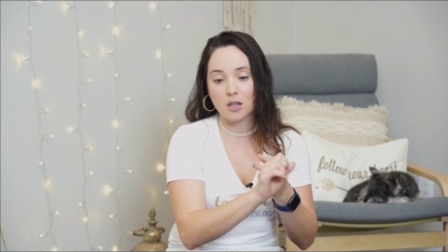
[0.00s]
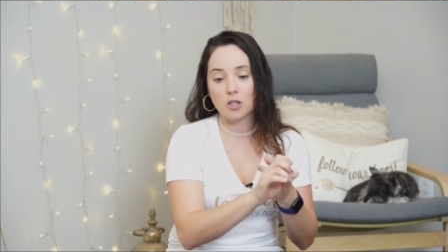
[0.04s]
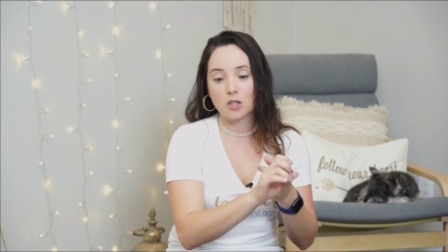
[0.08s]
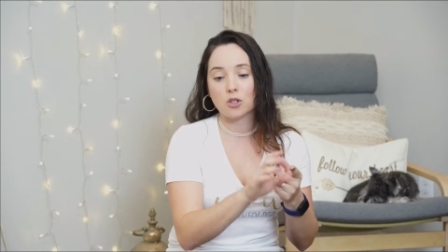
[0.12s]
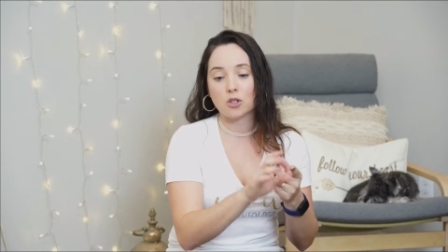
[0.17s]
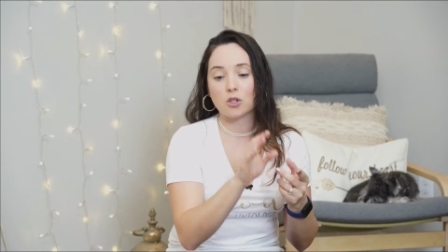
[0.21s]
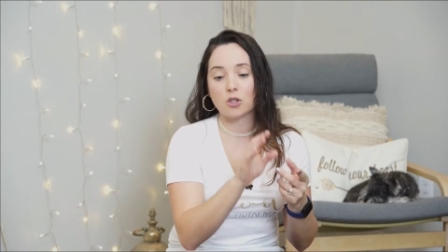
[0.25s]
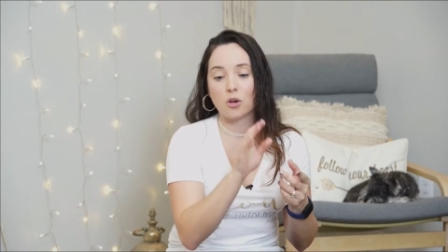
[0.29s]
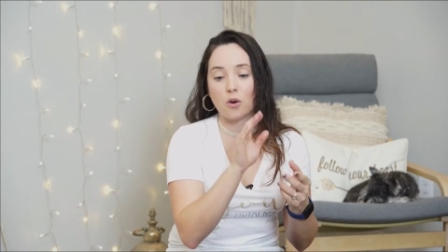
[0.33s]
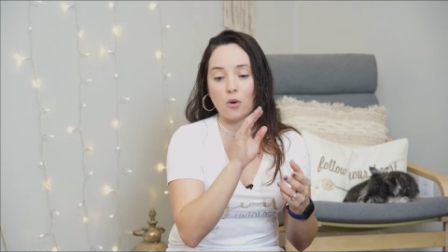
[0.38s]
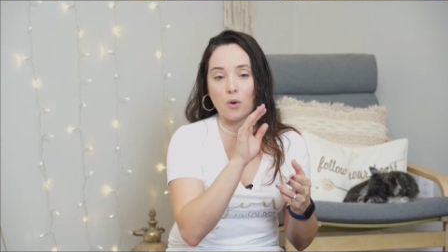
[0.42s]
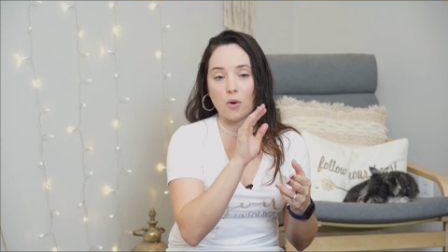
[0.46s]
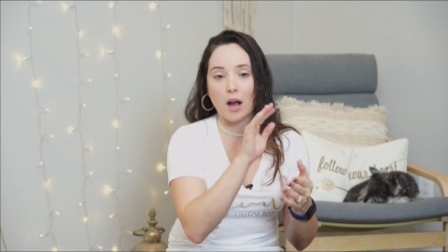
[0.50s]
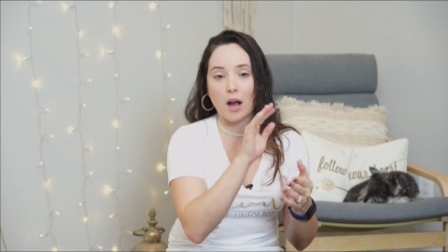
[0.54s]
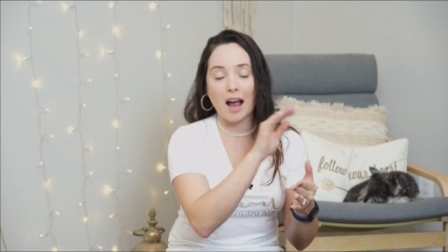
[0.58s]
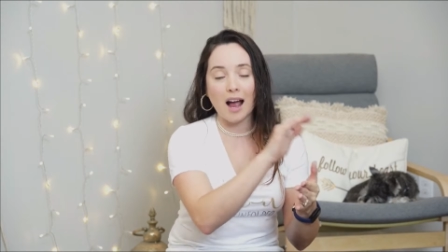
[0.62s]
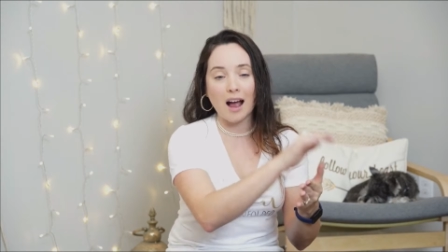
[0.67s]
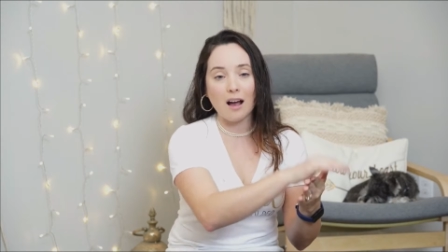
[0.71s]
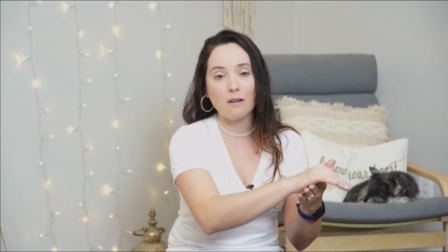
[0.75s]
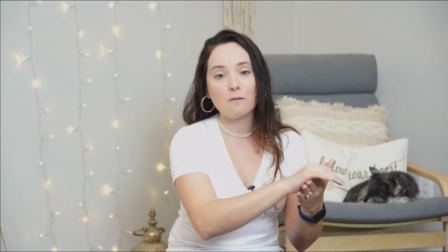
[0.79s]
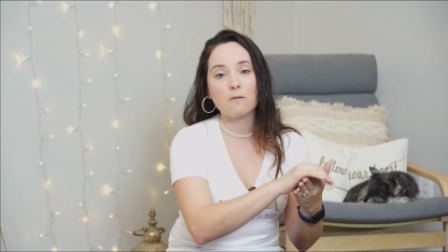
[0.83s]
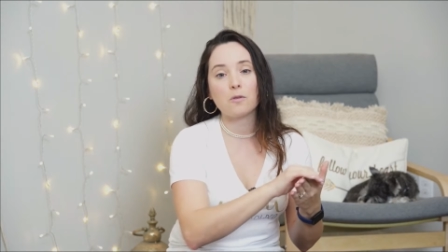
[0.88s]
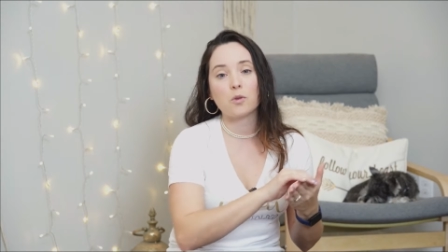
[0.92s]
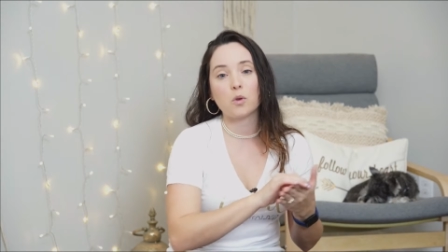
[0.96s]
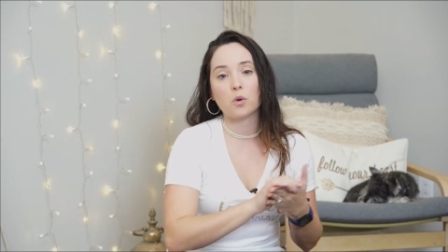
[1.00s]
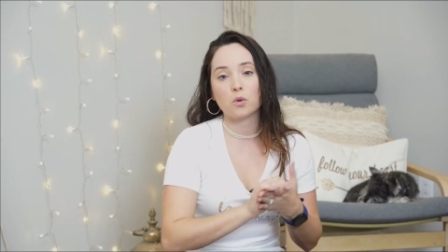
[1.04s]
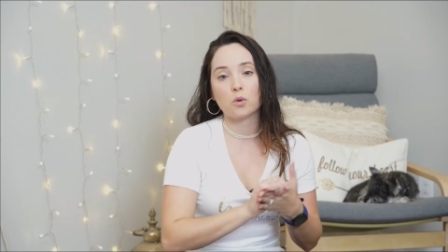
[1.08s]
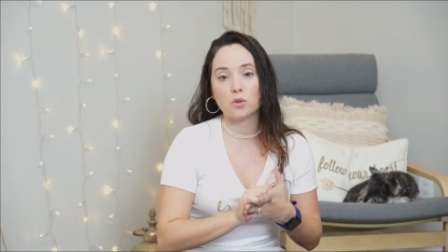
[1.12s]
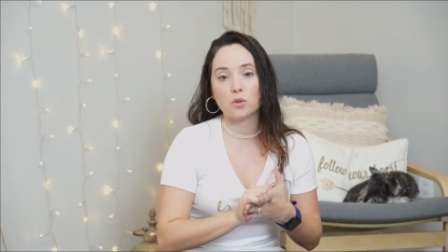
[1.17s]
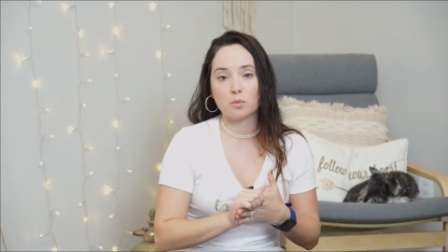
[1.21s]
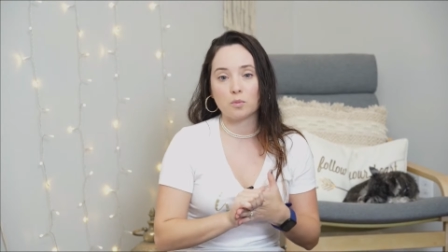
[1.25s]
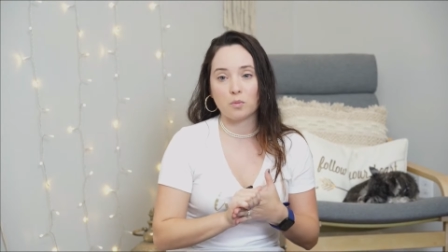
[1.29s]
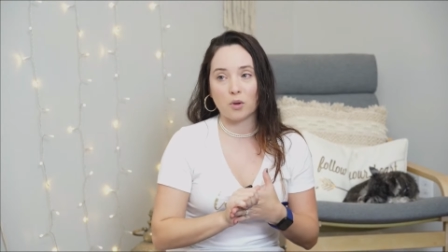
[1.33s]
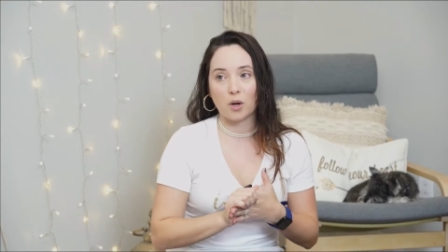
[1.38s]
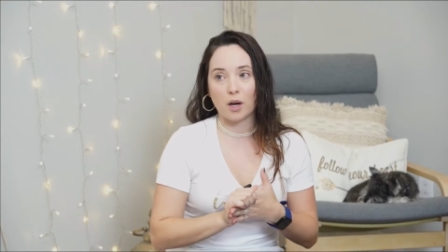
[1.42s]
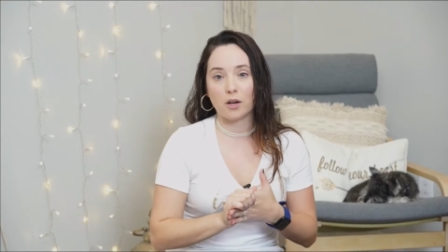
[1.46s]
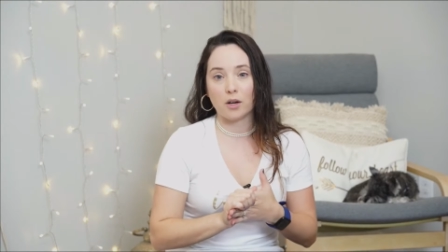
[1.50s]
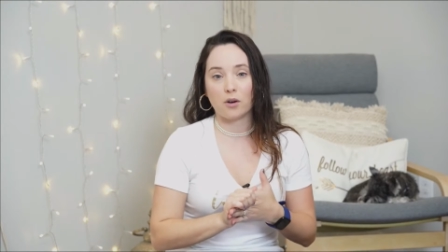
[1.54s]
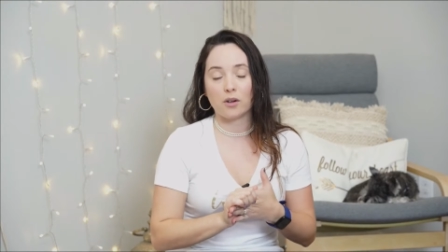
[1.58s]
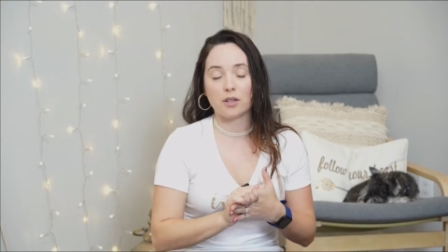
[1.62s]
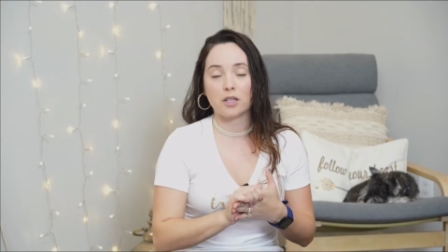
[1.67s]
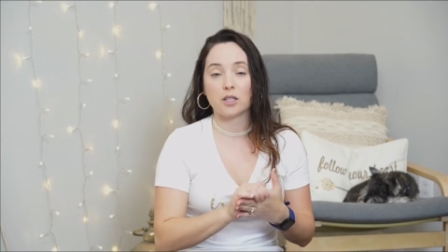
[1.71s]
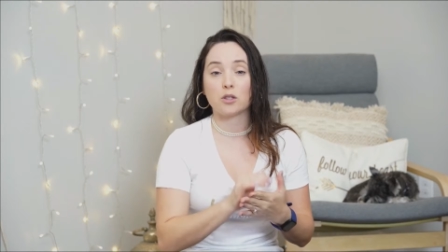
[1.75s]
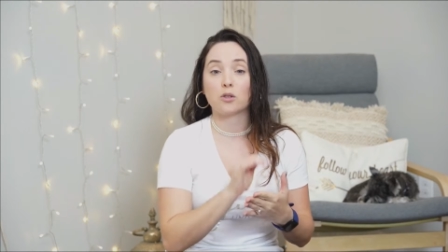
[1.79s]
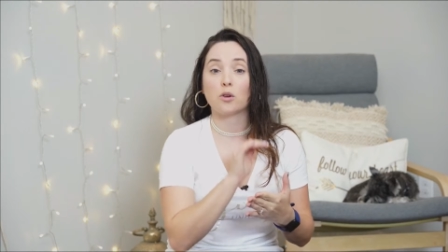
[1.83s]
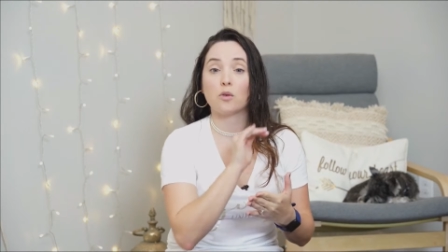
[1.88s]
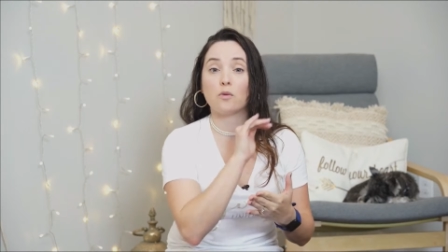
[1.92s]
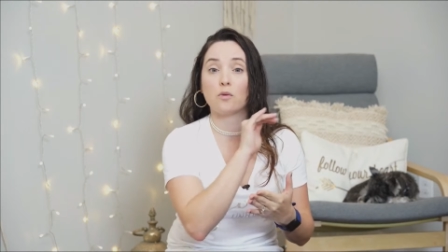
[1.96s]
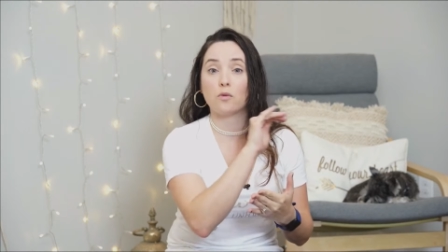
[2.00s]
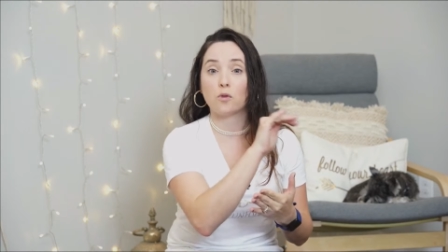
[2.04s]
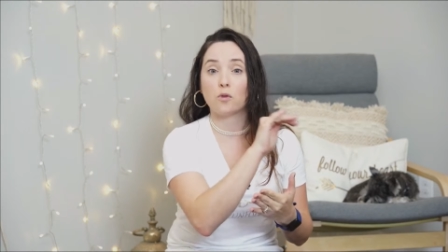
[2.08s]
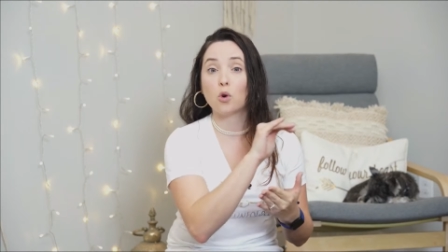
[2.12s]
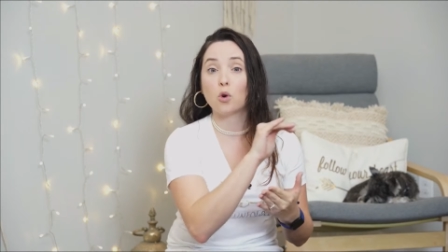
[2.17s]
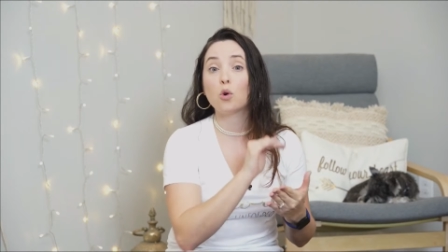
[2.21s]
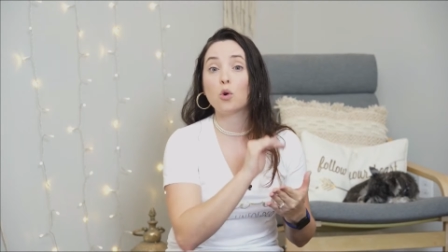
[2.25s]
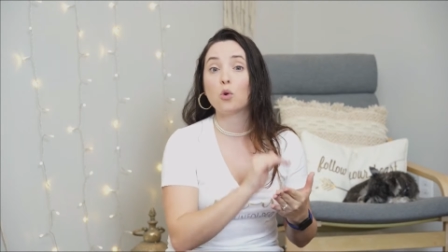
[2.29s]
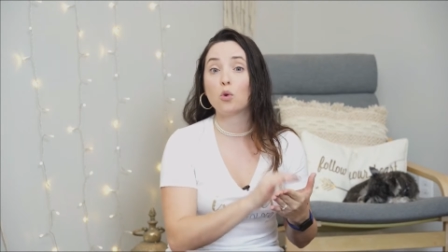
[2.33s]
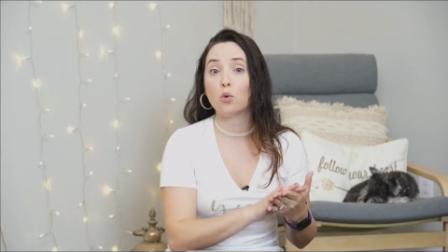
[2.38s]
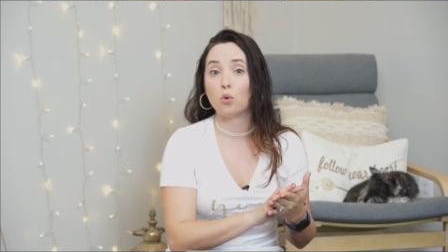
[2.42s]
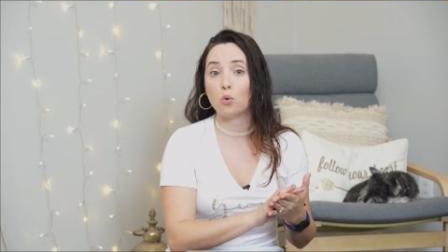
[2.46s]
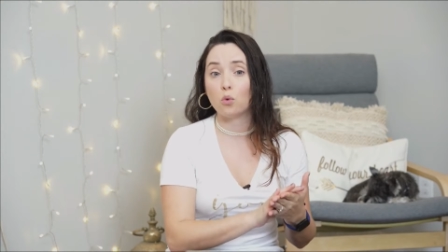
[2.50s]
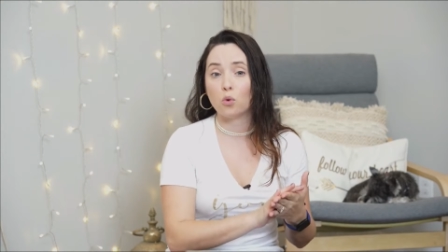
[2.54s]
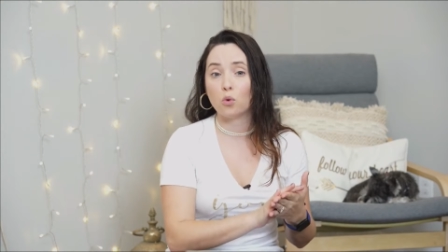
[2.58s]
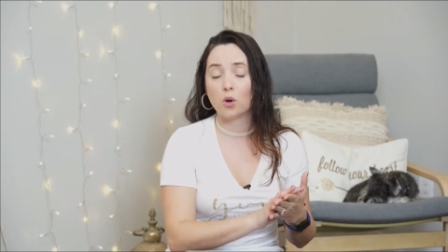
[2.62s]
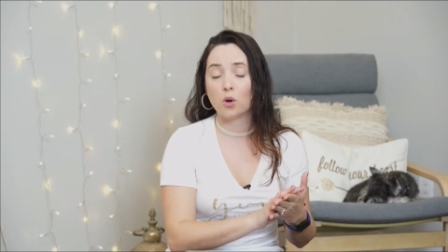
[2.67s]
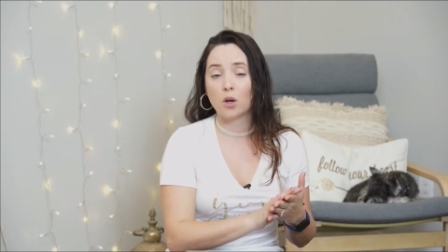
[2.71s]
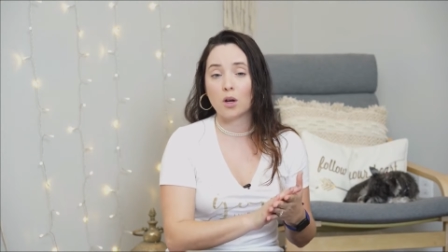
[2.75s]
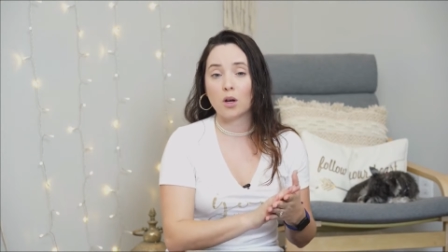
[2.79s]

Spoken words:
So have those priorities of who,